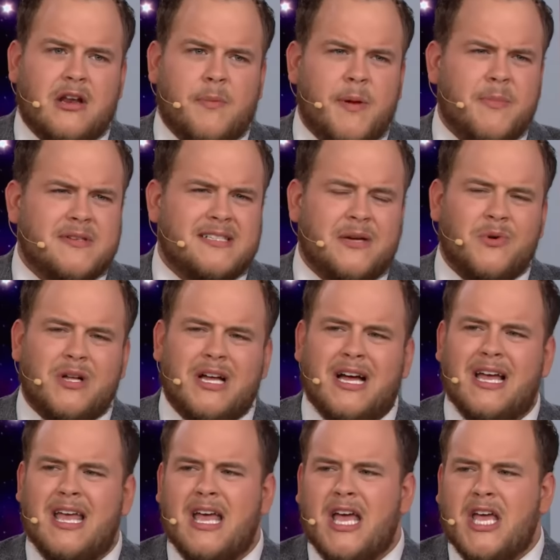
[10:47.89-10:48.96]
You know, people say, well, uh,
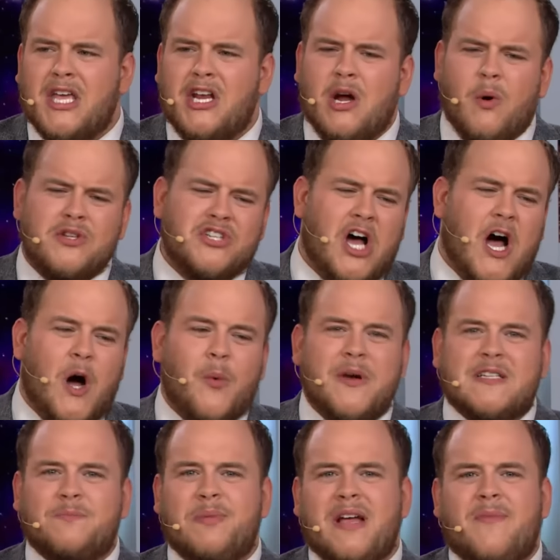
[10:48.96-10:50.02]
you know, it's
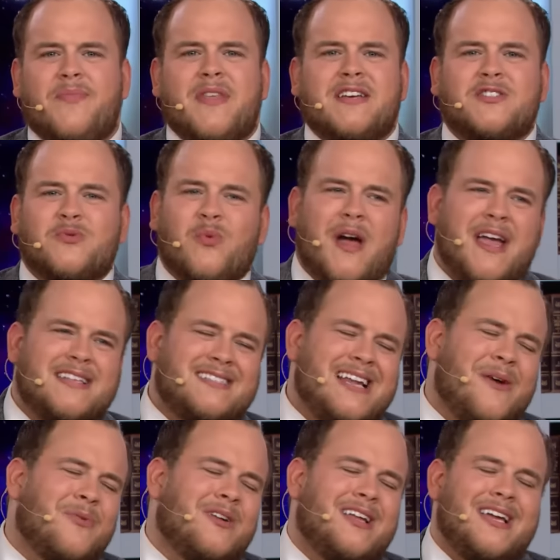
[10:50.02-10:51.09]
always been this way. It's
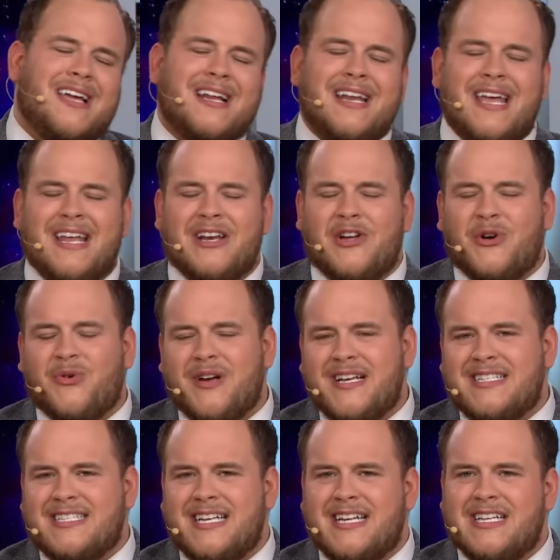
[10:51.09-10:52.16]
not really in
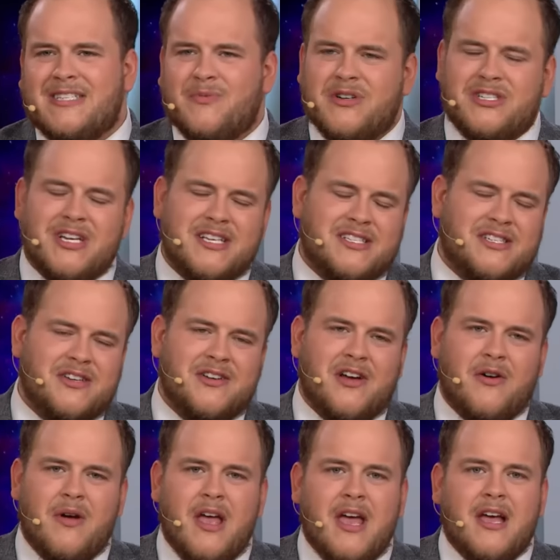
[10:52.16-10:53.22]
increasing. It, we're just, you
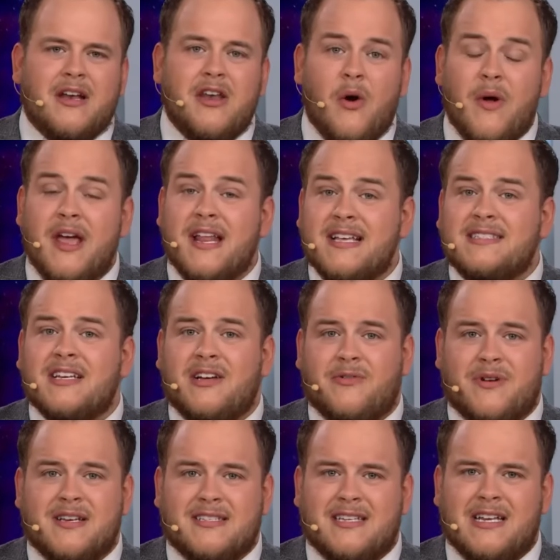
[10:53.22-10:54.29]
know, no, it is
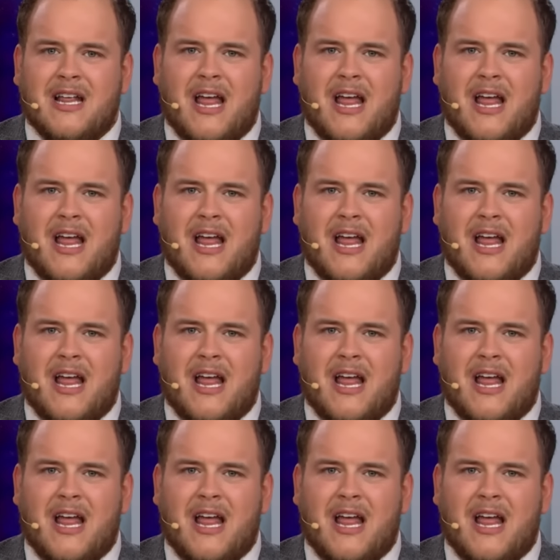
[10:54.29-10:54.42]
increasing.